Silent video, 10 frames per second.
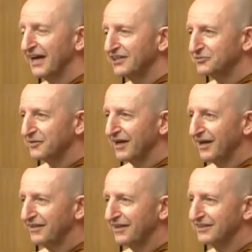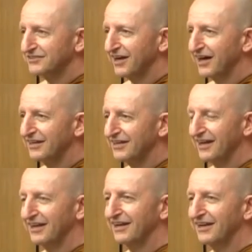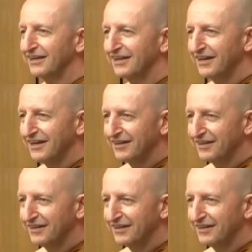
the case, but I think it's highly likely